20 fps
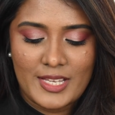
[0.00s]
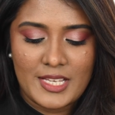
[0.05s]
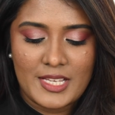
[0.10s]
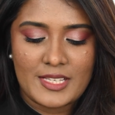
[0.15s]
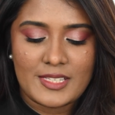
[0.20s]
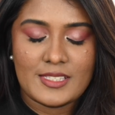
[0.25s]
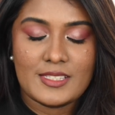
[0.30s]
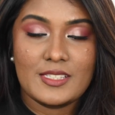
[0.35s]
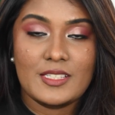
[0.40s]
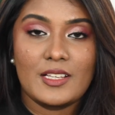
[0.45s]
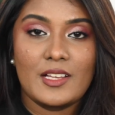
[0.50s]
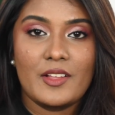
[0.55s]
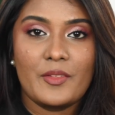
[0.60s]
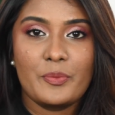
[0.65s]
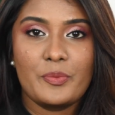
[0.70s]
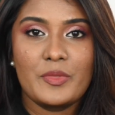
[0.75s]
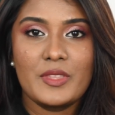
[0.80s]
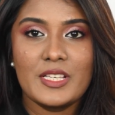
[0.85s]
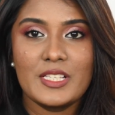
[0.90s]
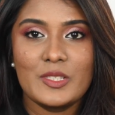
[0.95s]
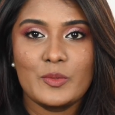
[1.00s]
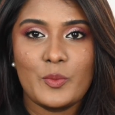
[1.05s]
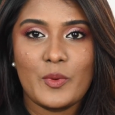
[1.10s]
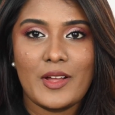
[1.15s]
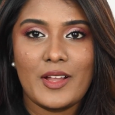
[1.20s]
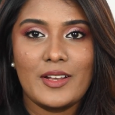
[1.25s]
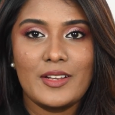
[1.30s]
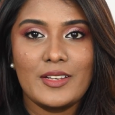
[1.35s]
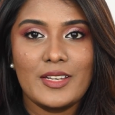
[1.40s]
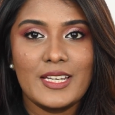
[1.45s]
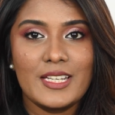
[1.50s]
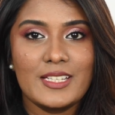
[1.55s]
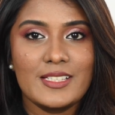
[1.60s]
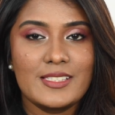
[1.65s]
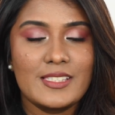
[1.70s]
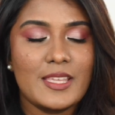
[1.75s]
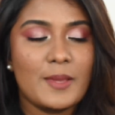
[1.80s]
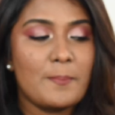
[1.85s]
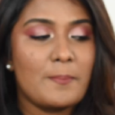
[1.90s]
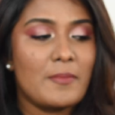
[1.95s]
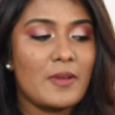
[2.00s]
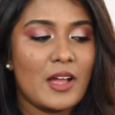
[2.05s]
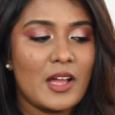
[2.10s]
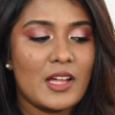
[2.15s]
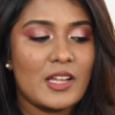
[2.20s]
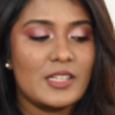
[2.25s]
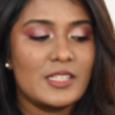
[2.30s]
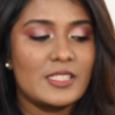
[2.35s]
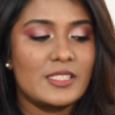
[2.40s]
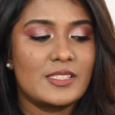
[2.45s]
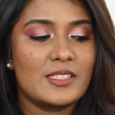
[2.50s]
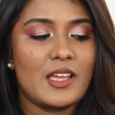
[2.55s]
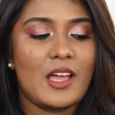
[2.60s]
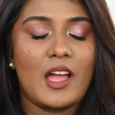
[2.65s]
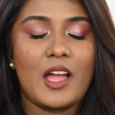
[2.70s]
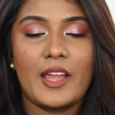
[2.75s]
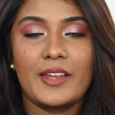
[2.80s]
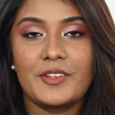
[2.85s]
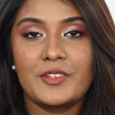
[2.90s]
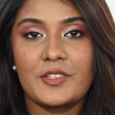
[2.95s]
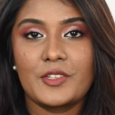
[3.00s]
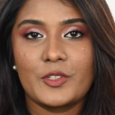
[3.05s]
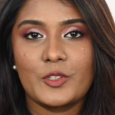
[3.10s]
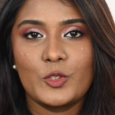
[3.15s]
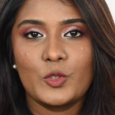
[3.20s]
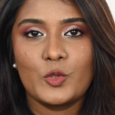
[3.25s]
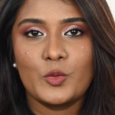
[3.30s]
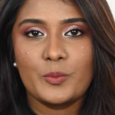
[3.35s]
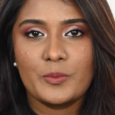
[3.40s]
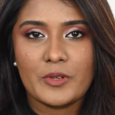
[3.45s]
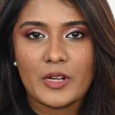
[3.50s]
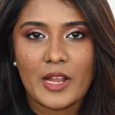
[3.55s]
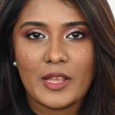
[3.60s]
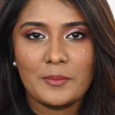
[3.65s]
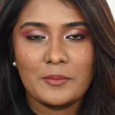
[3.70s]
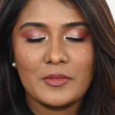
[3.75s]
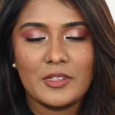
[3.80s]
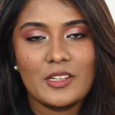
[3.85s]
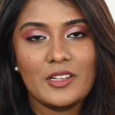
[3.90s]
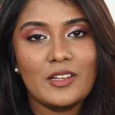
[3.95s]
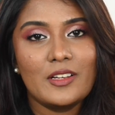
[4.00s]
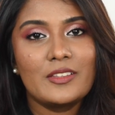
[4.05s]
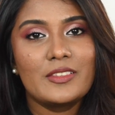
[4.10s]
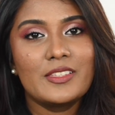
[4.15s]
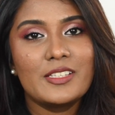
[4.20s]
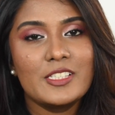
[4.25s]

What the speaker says: is this one. It is the Mars Hydra Glow Primer.